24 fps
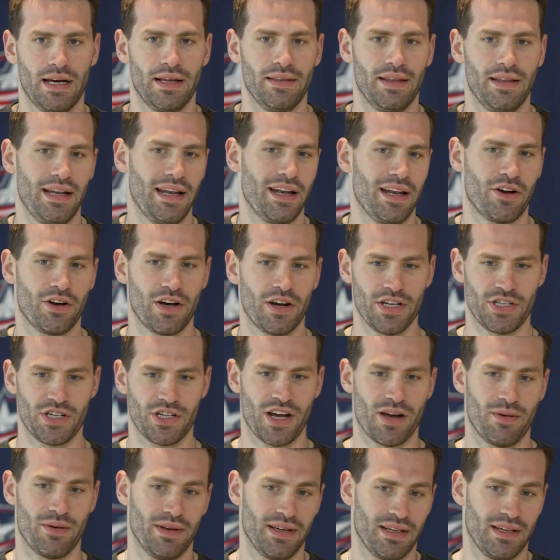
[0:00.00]
they did a great
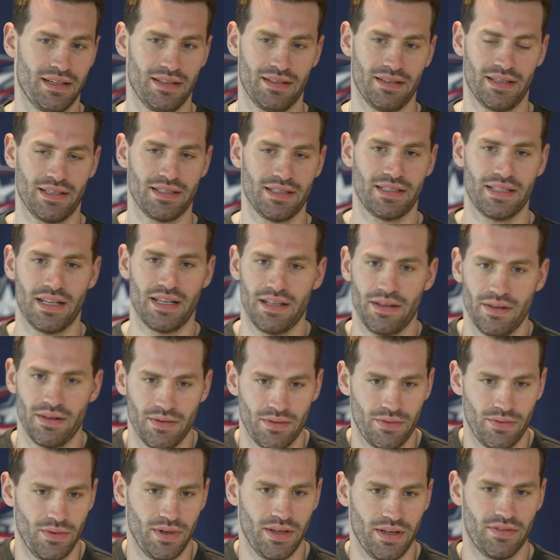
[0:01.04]
job. Like I said,
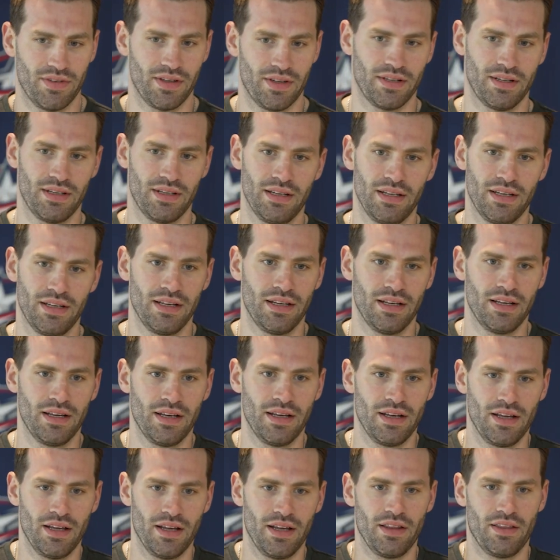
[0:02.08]
we have
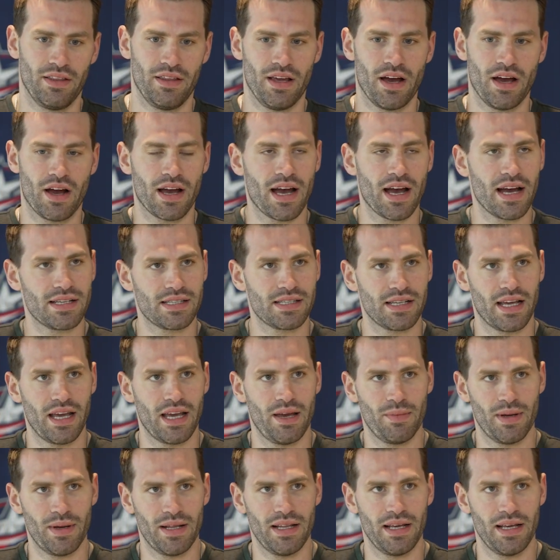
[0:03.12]
the young guys that
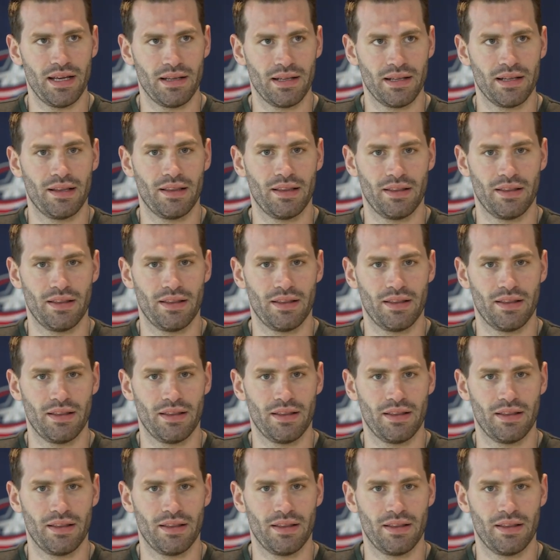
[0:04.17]
came in.